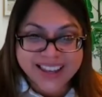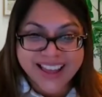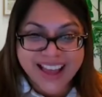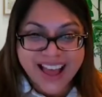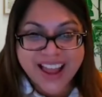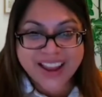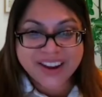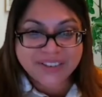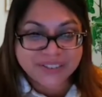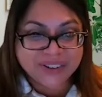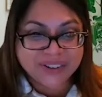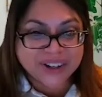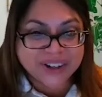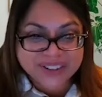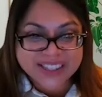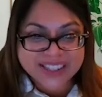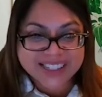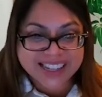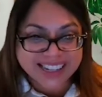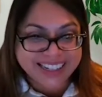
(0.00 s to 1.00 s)
I work with
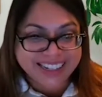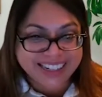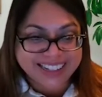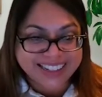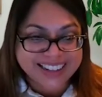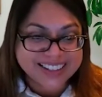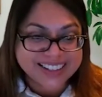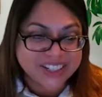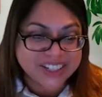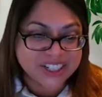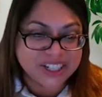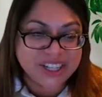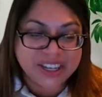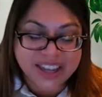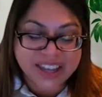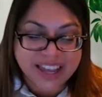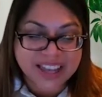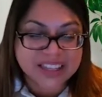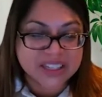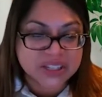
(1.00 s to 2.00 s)
Taina. She
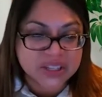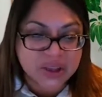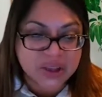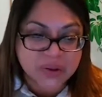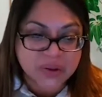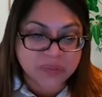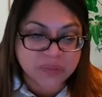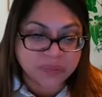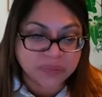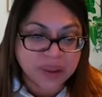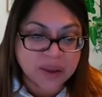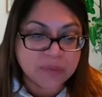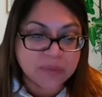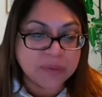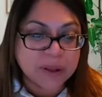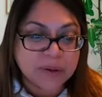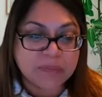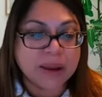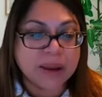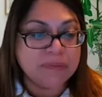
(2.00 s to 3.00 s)
has been
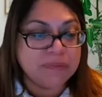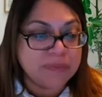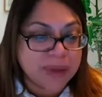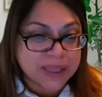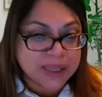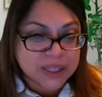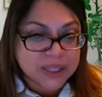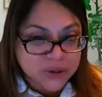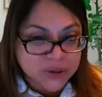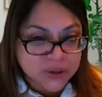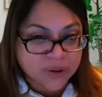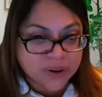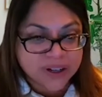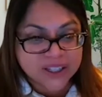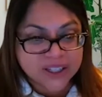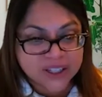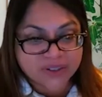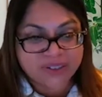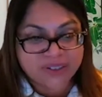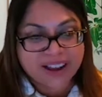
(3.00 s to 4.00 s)
my mentor
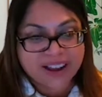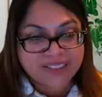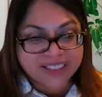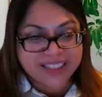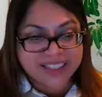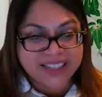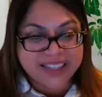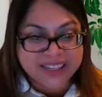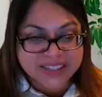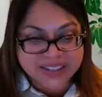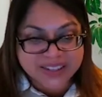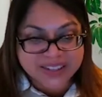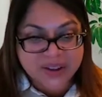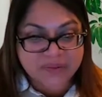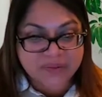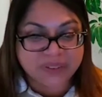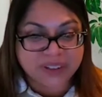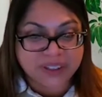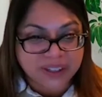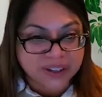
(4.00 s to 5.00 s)
throughout these
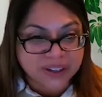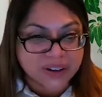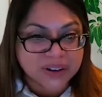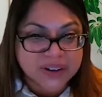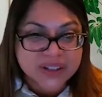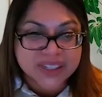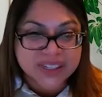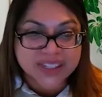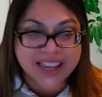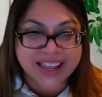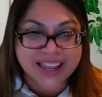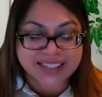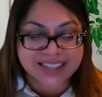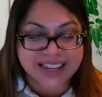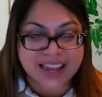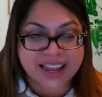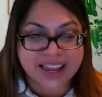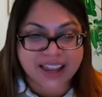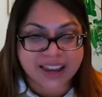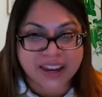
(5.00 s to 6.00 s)
years as
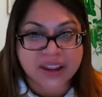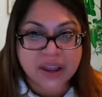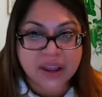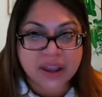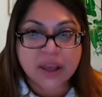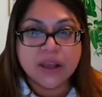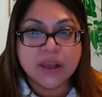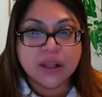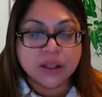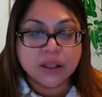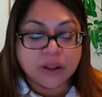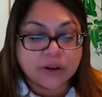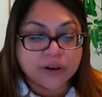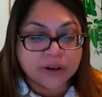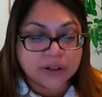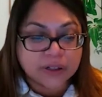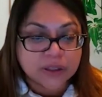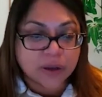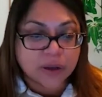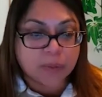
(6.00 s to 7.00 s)
I
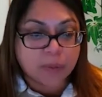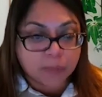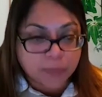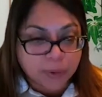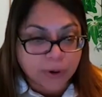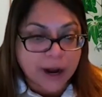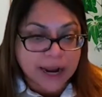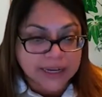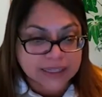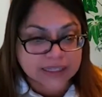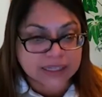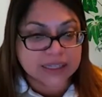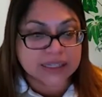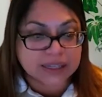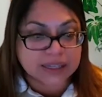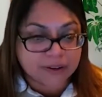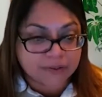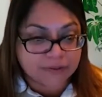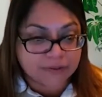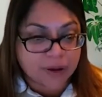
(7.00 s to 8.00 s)
learned the practice
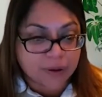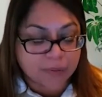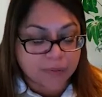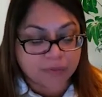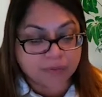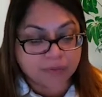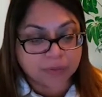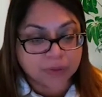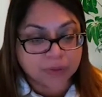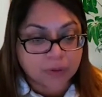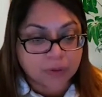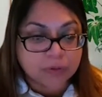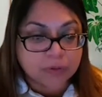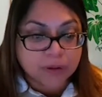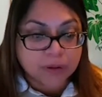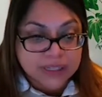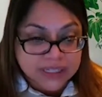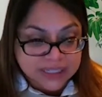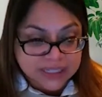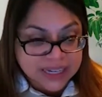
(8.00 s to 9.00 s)
of real
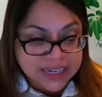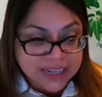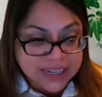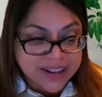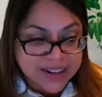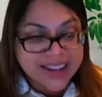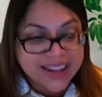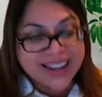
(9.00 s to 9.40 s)
estate.